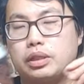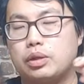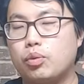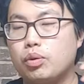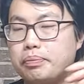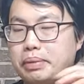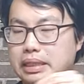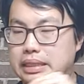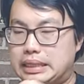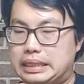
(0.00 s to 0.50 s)
Like,
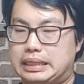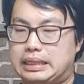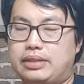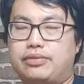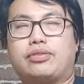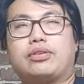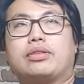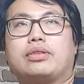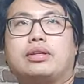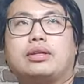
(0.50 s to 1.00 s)
what makes this
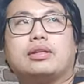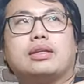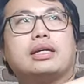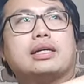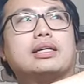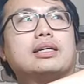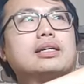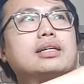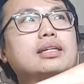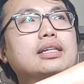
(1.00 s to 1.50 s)
different than
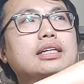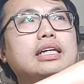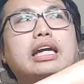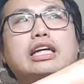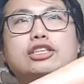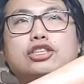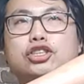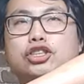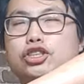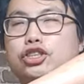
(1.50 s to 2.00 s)
like
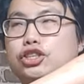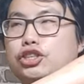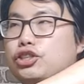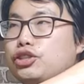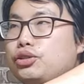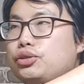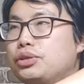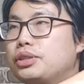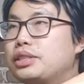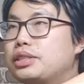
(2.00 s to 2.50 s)
King
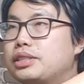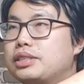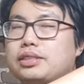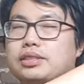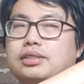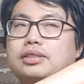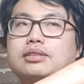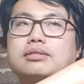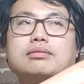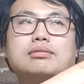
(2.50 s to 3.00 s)

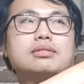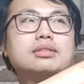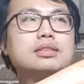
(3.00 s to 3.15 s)
Julius, or